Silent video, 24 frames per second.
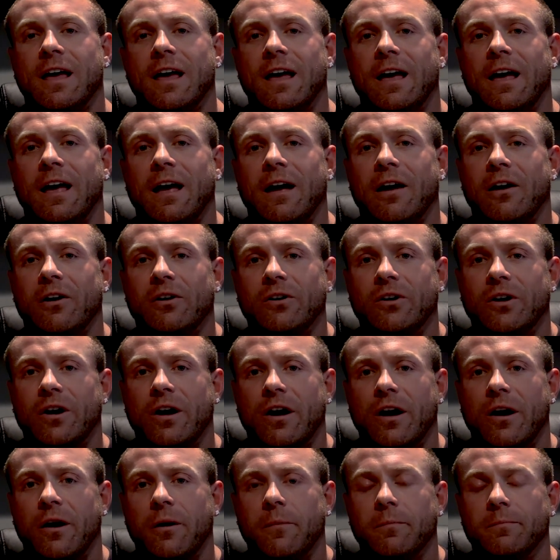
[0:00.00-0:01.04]
And
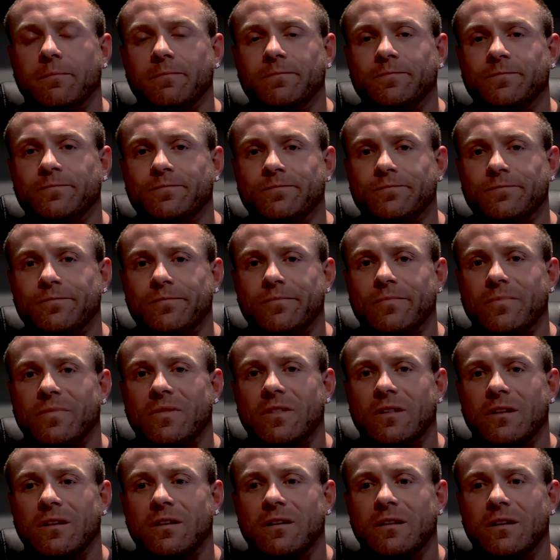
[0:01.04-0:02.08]
one
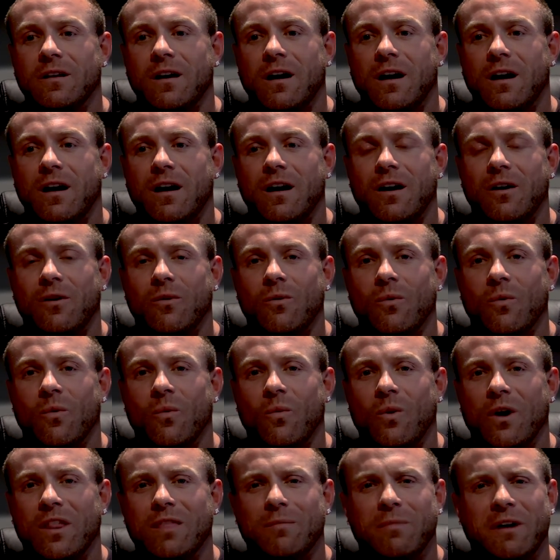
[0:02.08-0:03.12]

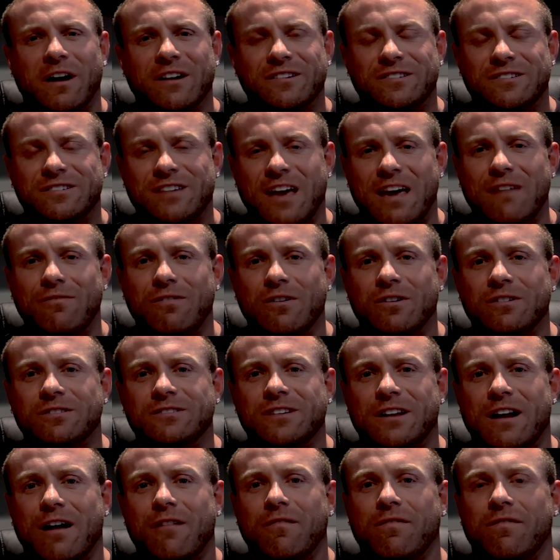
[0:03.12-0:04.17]
of the biggest saviors
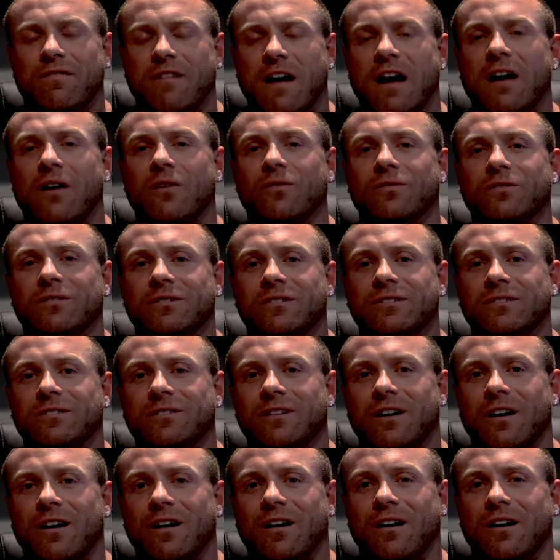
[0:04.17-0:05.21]
that I've found,
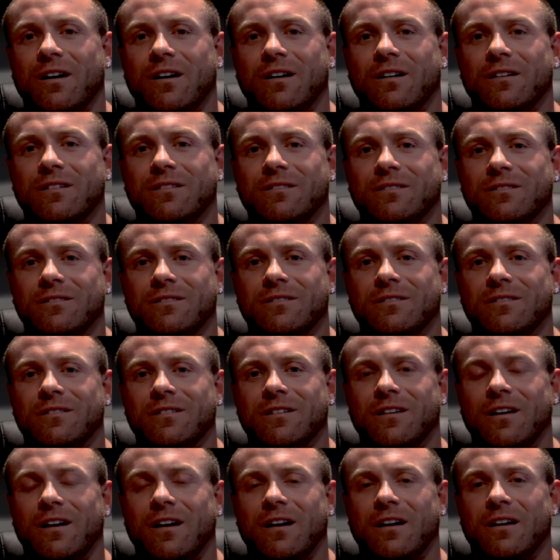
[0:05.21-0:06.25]

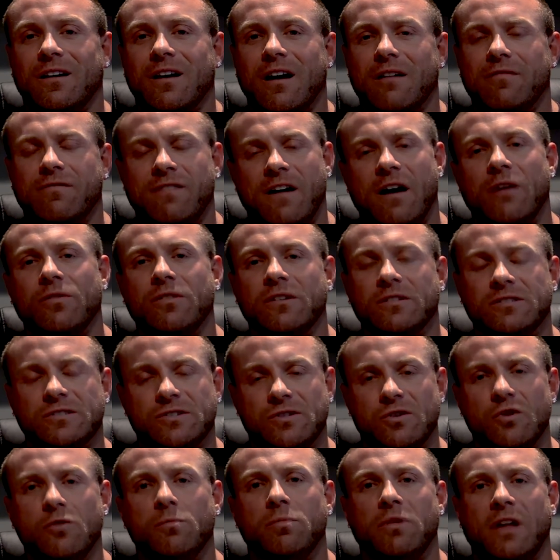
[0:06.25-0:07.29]
and I found this
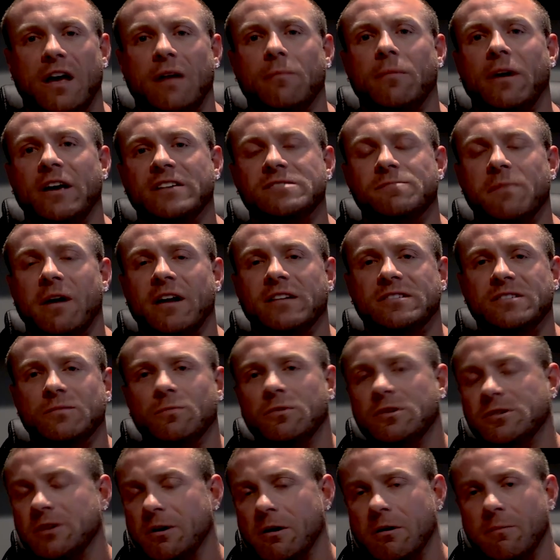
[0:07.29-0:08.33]
through plant-based medicine,
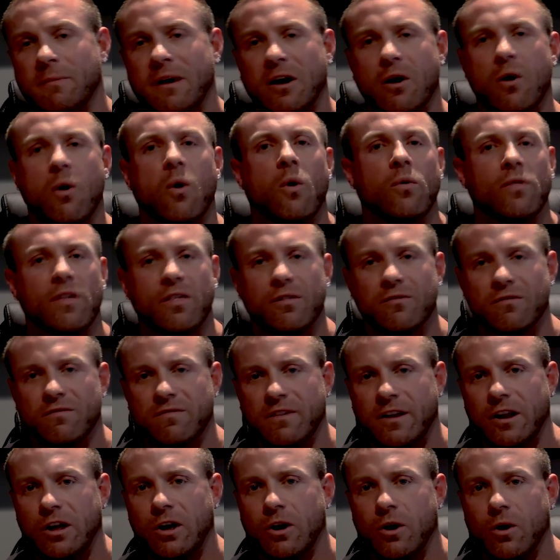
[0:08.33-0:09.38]
which I'm going to make a whole other
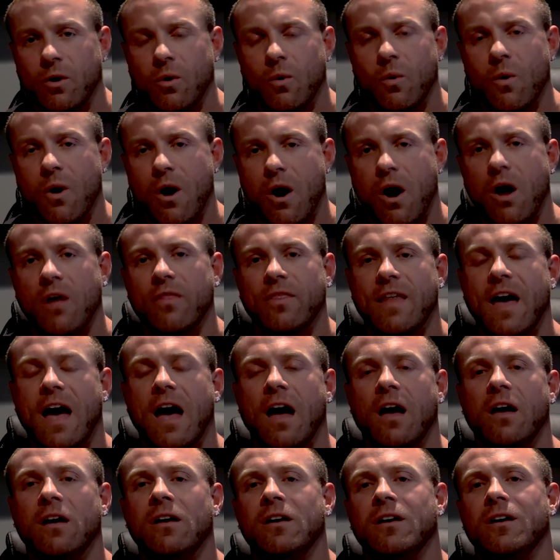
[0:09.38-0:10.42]
video on
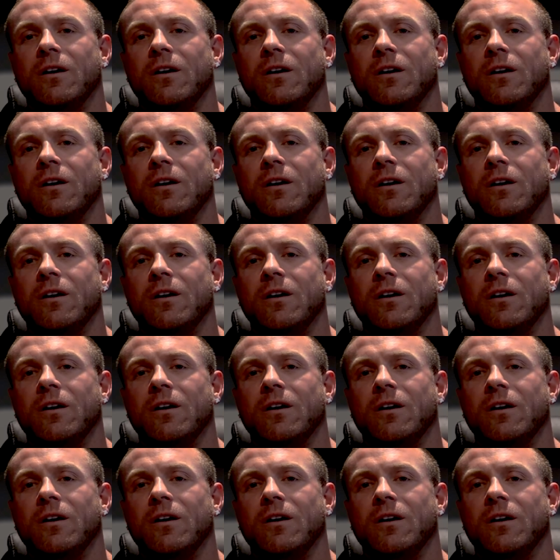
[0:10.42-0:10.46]
that.